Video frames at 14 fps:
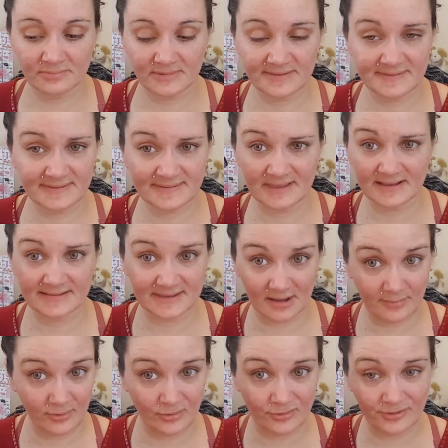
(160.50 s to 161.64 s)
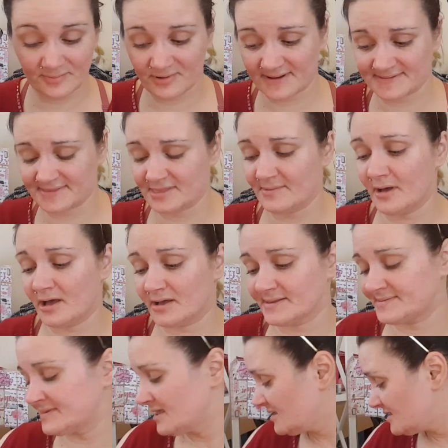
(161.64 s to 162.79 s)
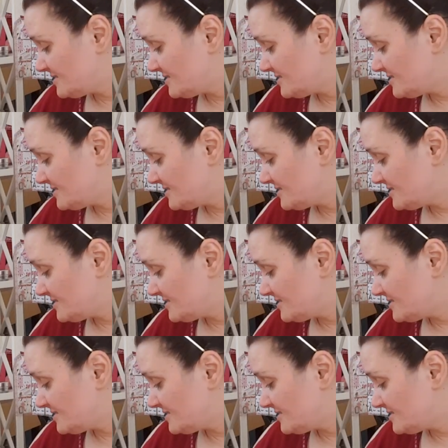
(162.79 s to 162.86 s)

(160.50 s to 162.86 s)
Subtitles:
this is like double the price of the box.